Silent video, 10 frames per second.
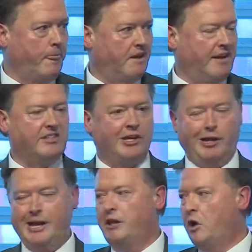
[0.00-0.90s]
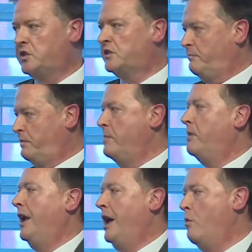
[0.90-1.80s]
Let's clean those
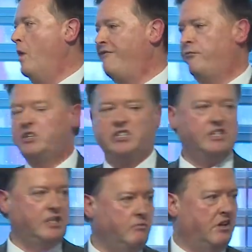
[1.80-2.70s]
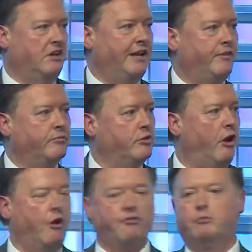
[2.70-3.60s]
people away from our system, let them do
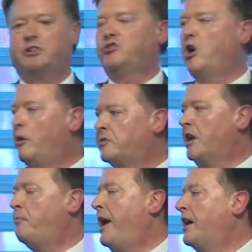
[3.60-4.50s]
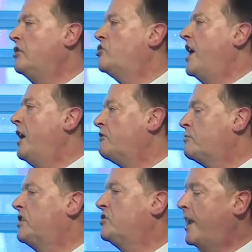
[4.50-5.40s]
honourable jobs like packing shelves,
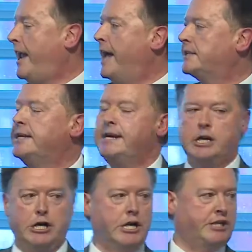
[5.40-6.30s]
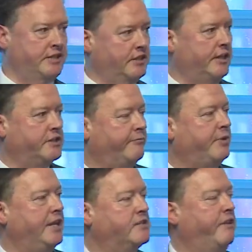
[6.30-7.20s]
because they can't hurt tins of
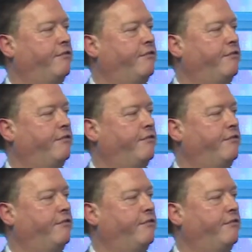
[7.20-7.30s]
beans as they